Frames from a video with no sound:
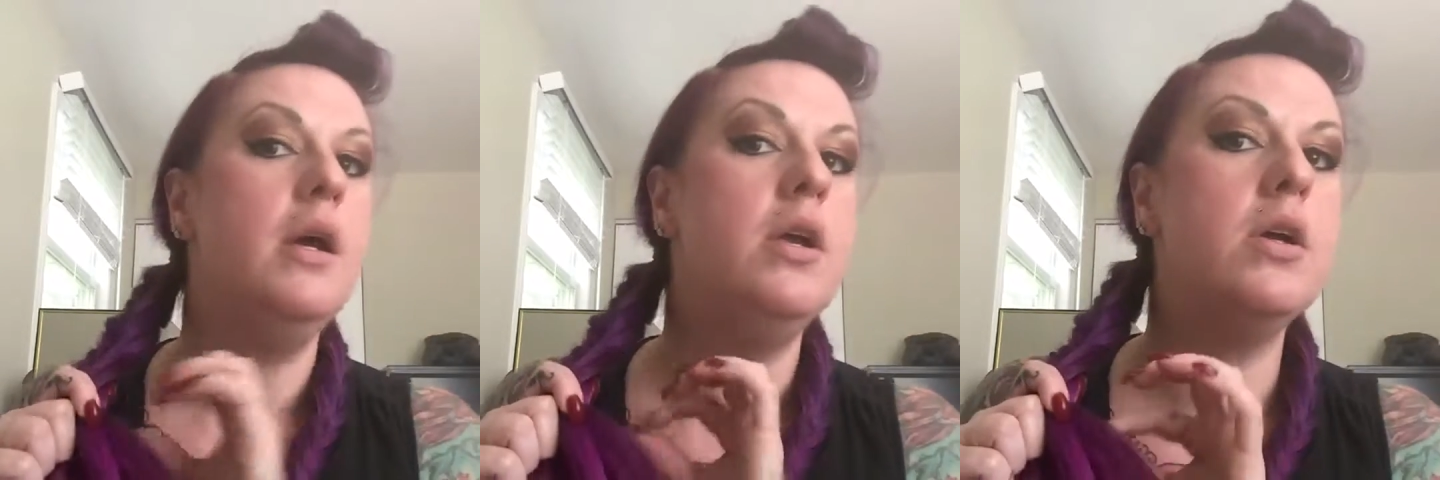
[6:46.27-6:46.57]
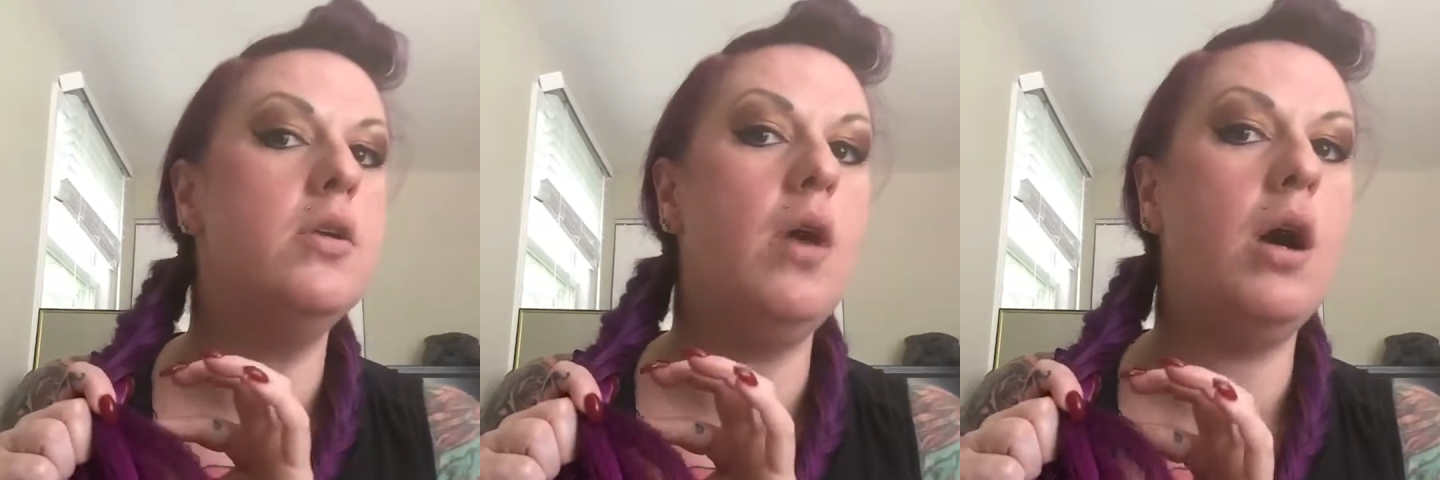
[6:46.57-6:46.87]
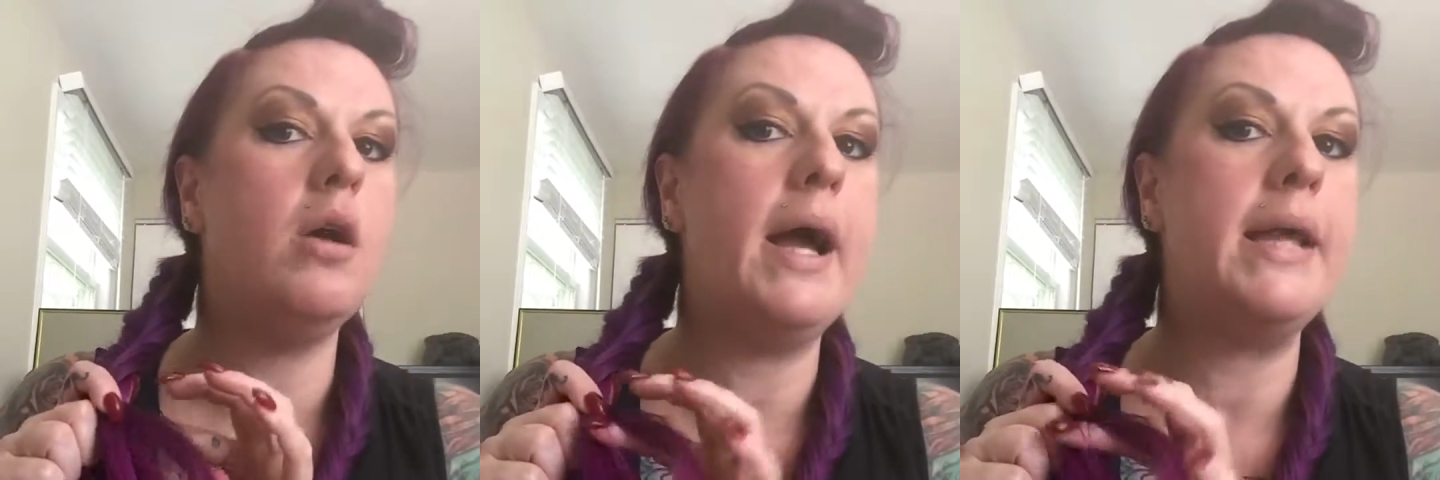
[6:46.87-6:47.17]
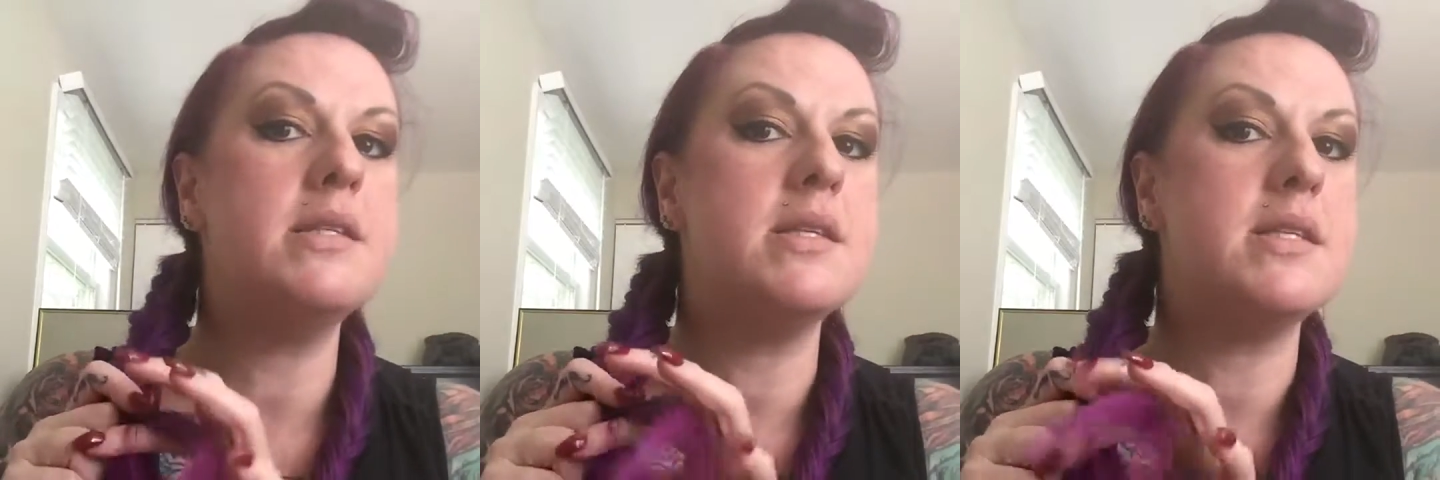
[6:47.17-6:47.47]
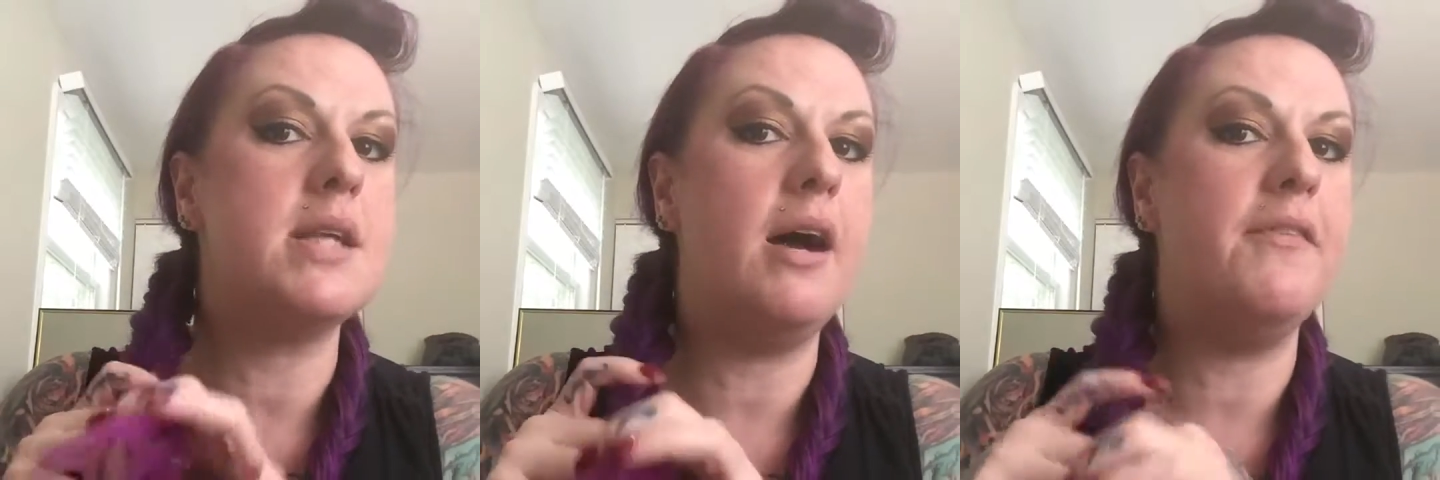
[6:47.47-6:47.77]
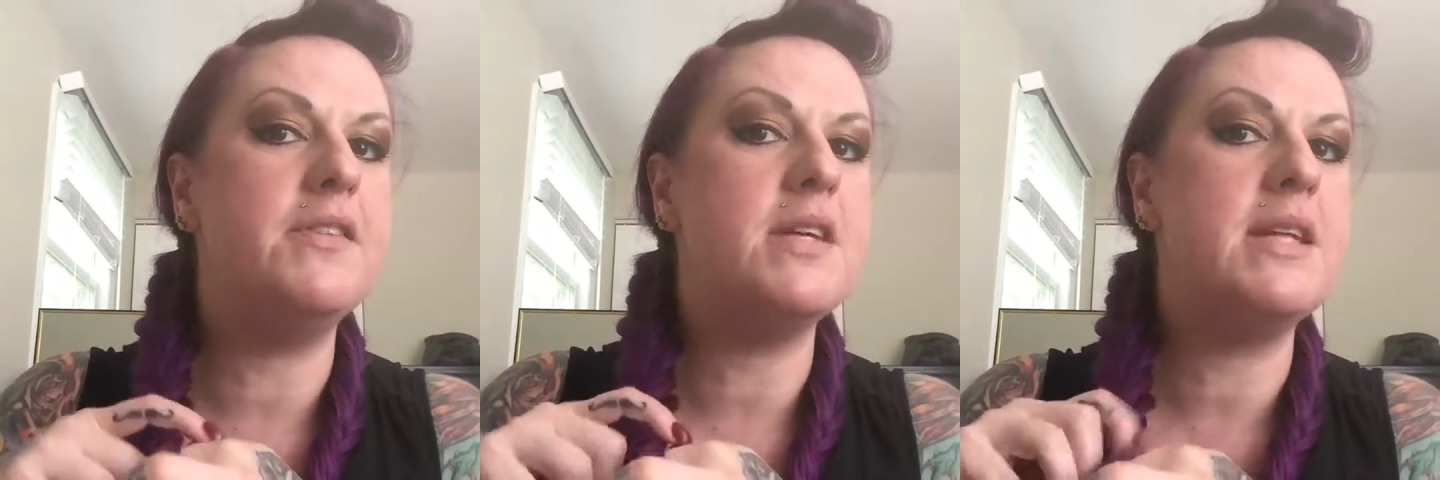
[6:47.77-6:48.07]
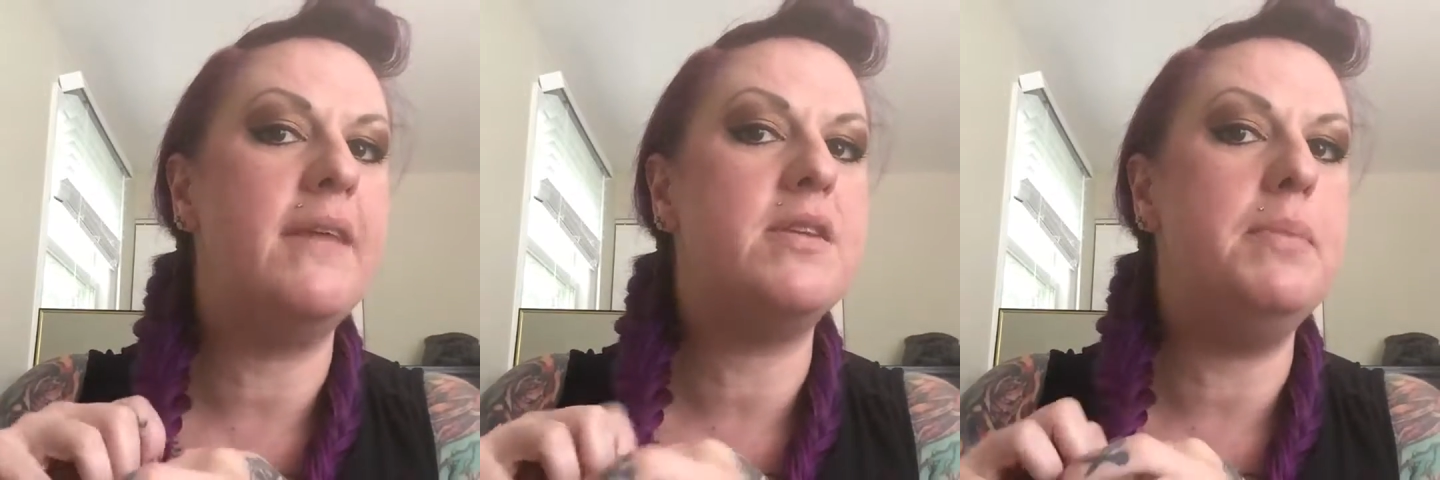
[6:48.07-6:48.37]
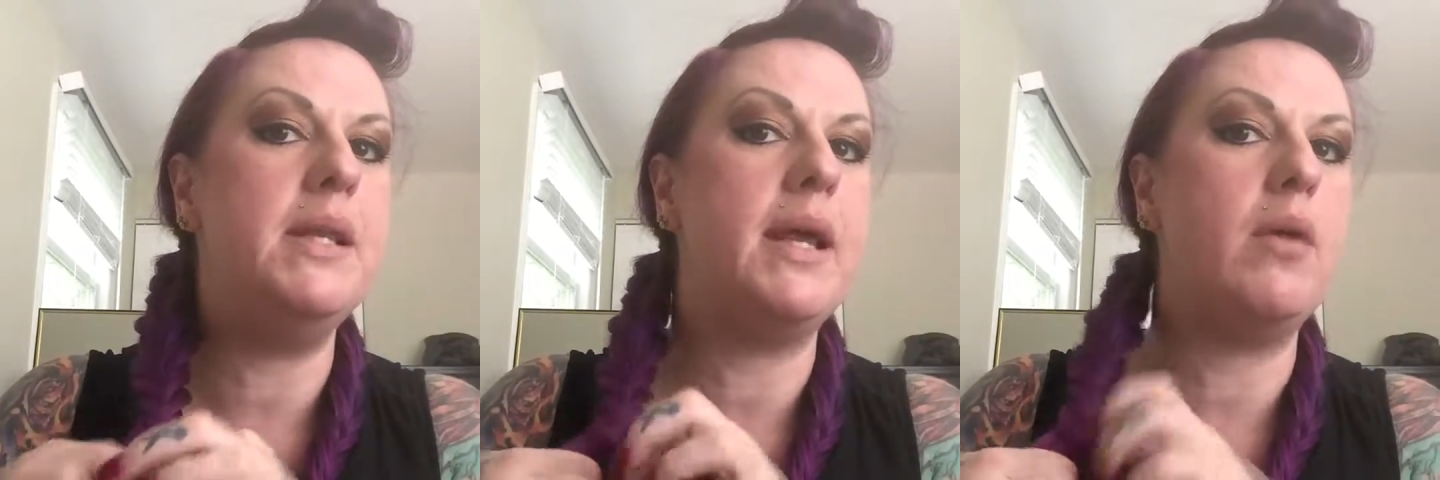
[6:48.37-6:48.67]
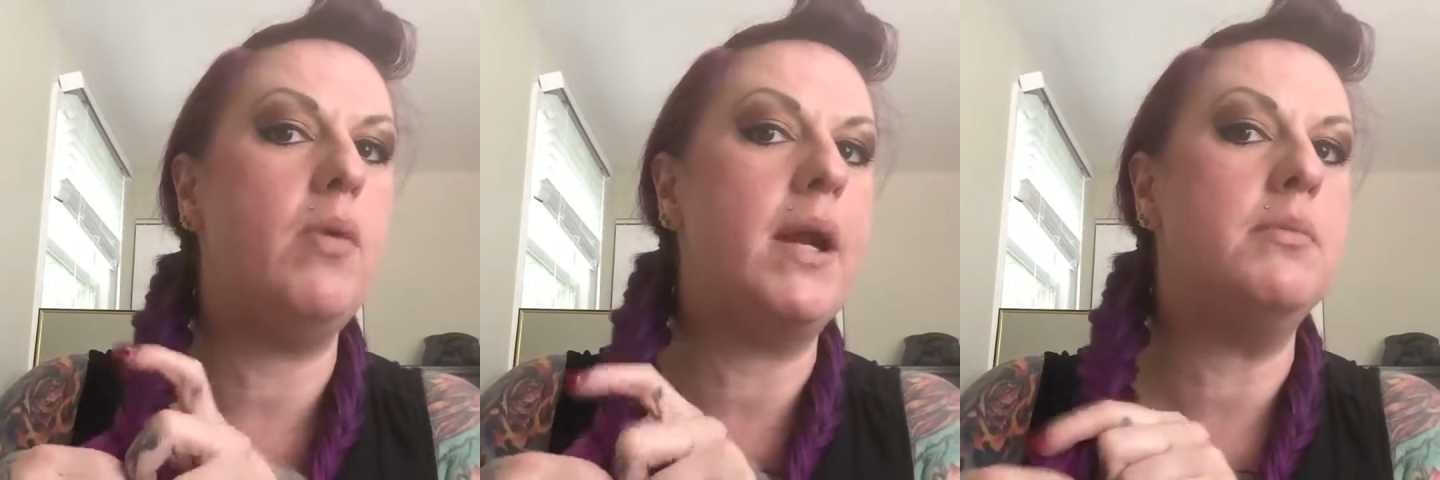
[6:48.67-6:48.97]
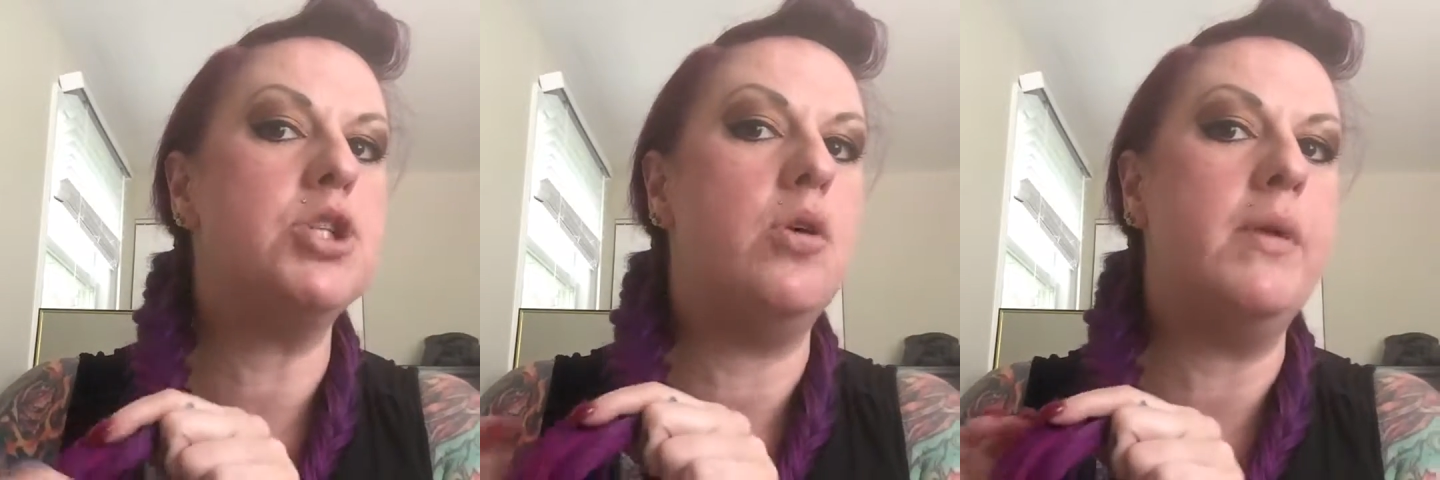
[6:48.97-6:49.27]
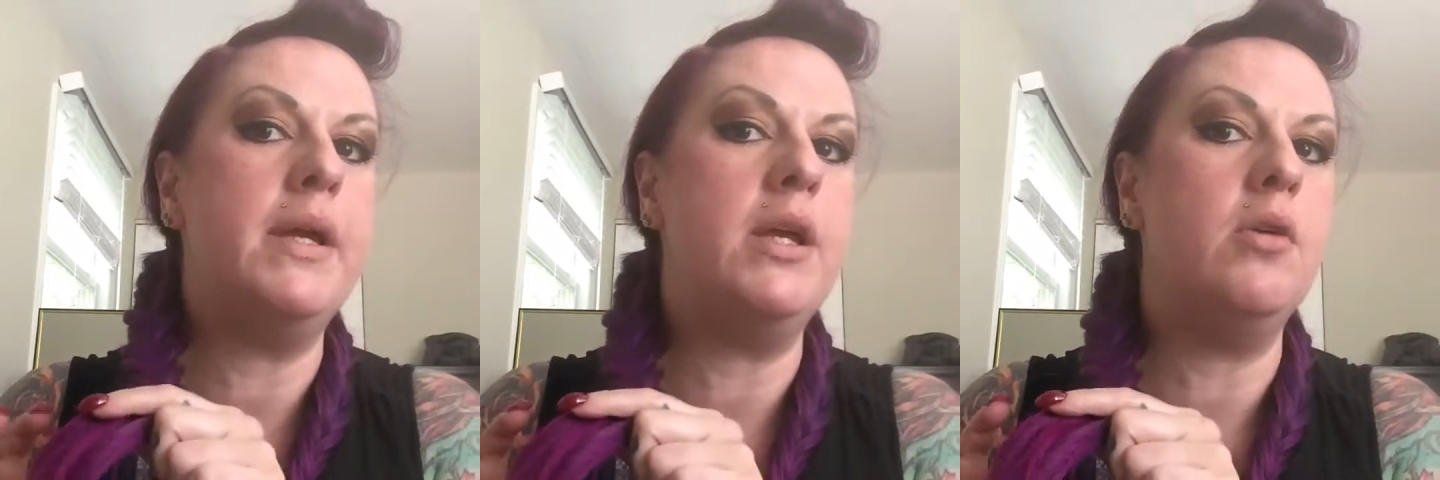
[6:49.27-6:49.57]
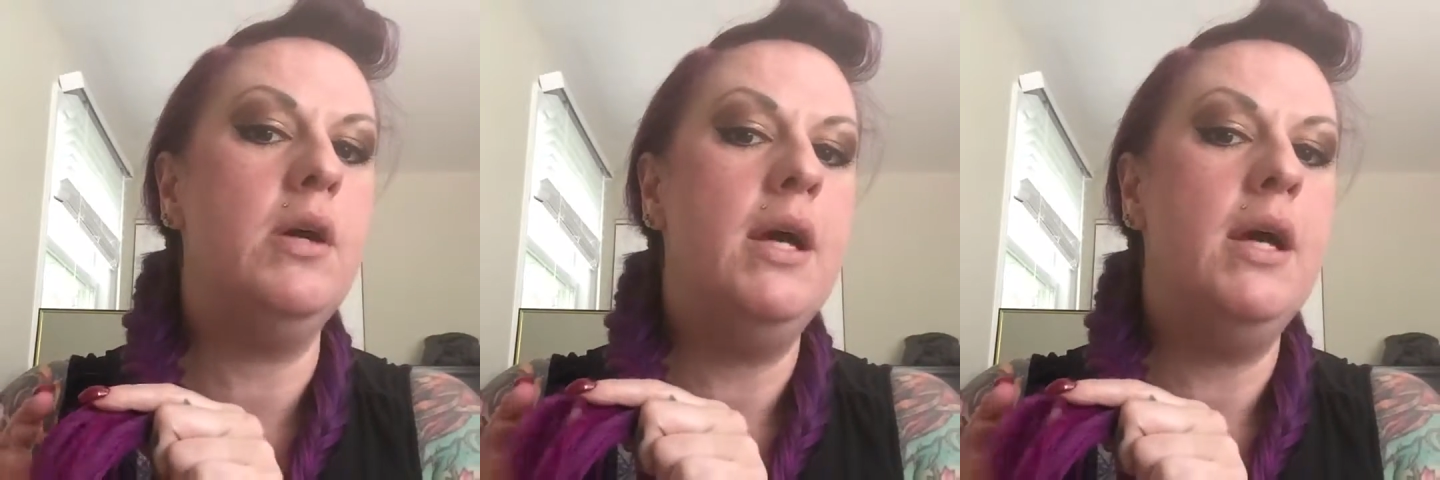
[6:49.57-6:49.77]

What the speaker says: You can do all kinds of stuff. It doesn't have to be like what I'm showing you.